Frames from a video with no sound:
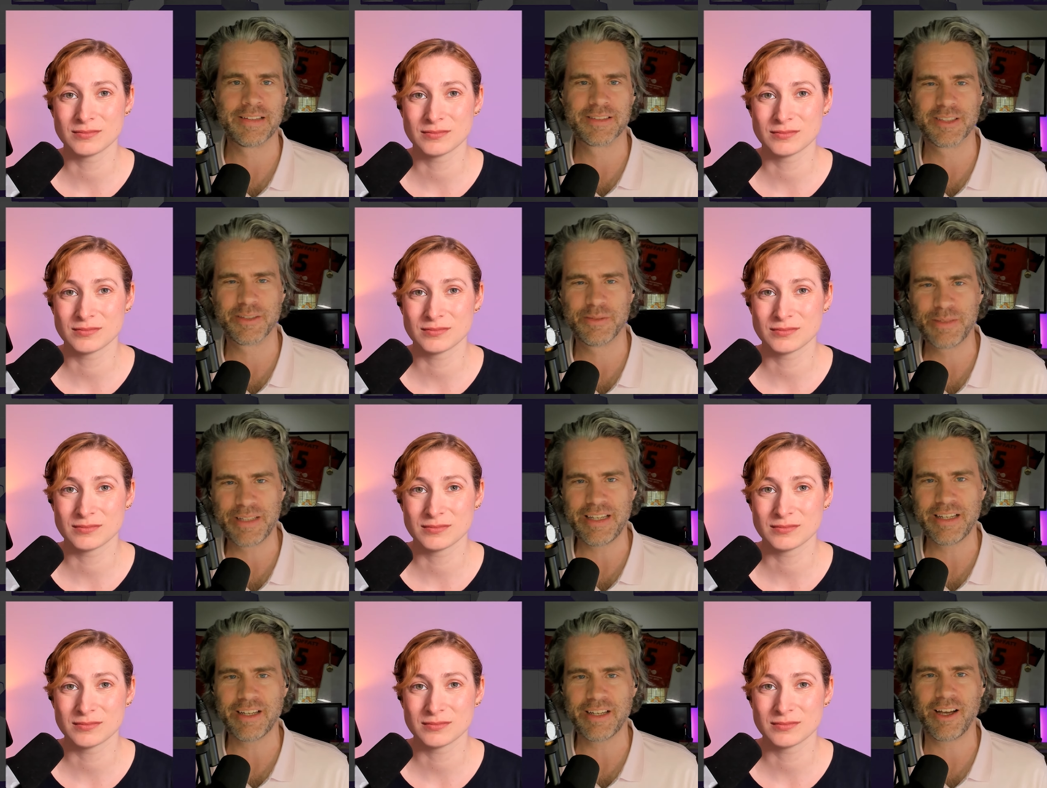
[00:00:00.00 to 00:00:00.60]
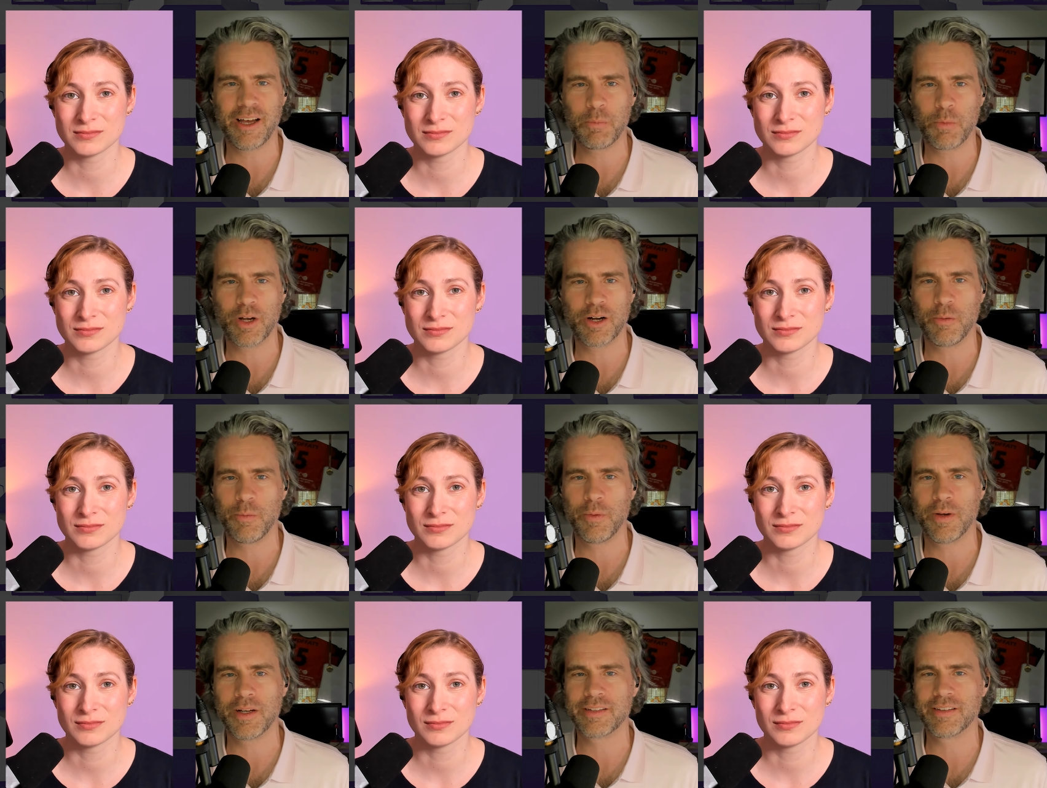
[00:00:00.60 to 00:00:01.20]
Speaker 1: So Econ
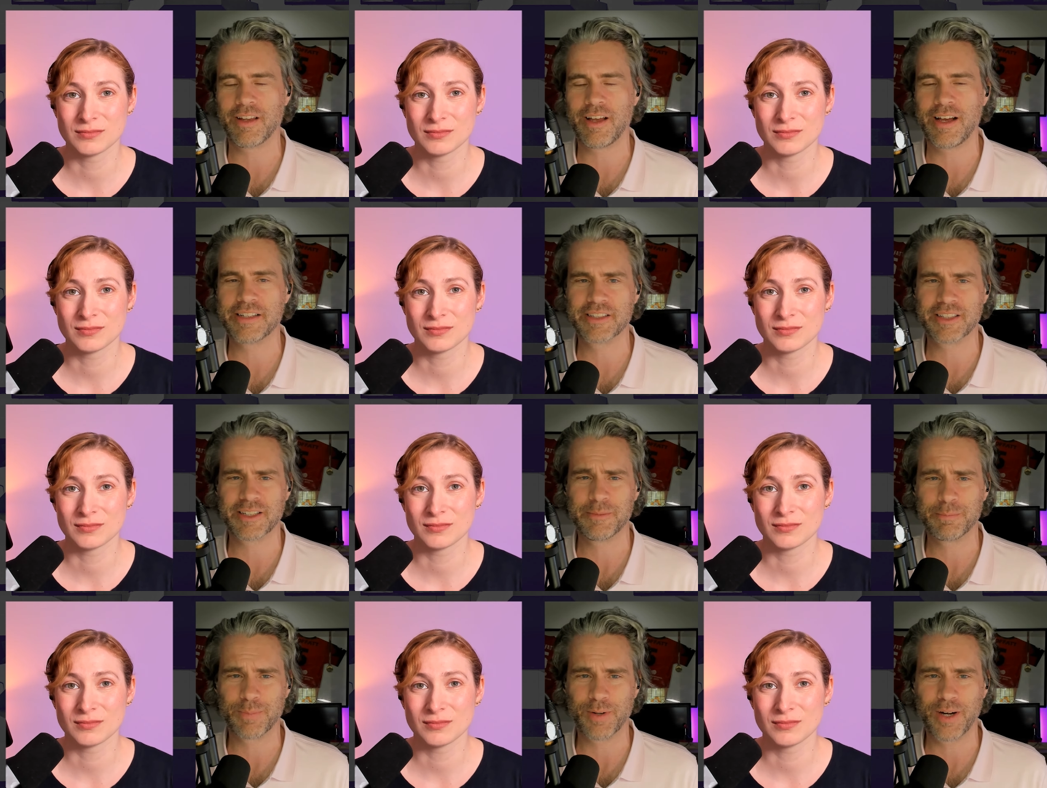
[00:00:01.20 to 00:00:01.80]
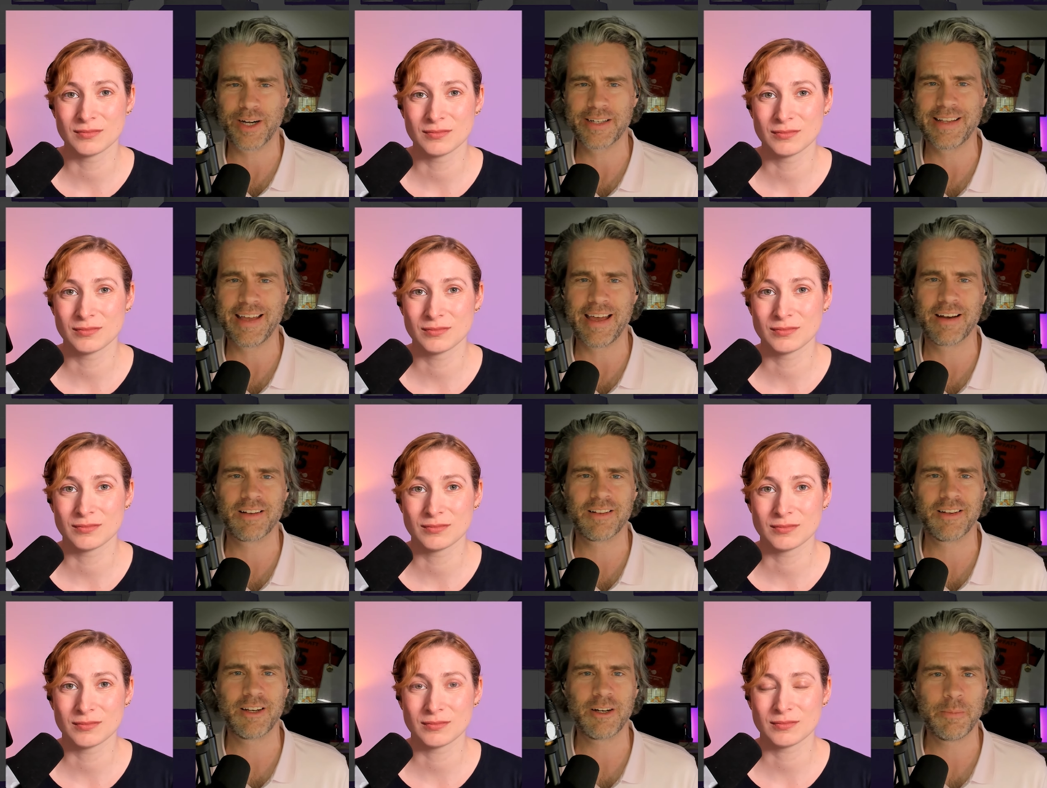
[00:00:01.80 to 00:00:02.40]
101 logic can break down
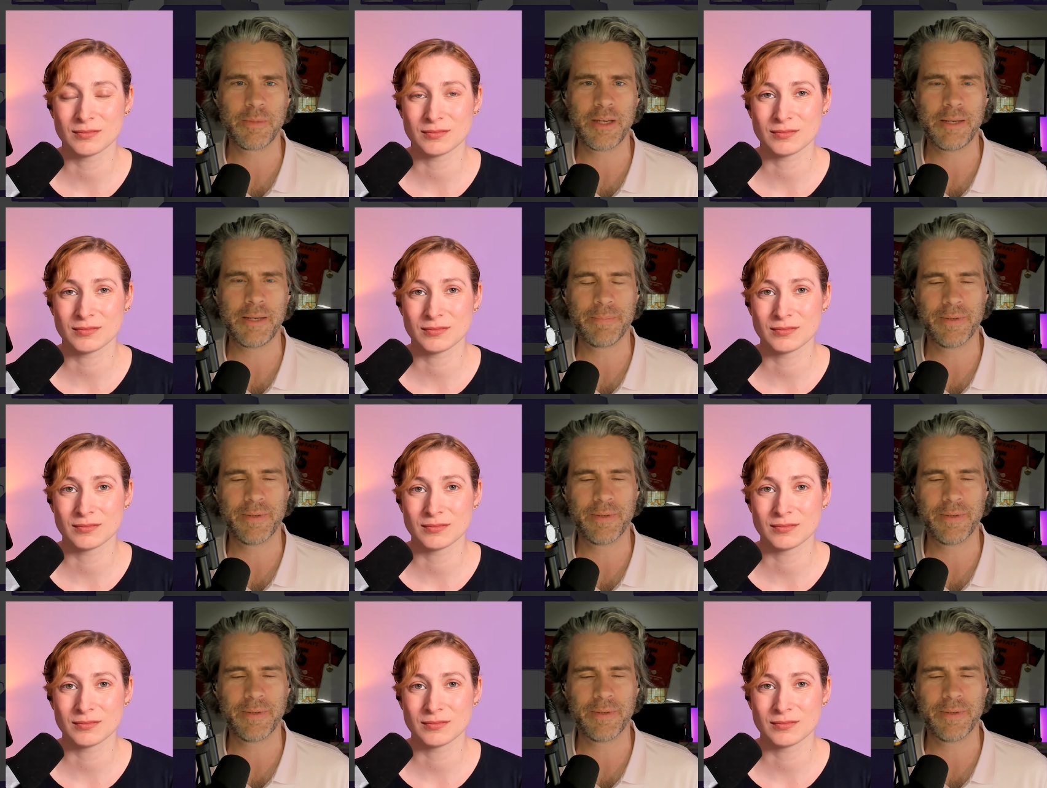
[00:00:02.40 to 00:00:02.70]
a little bit.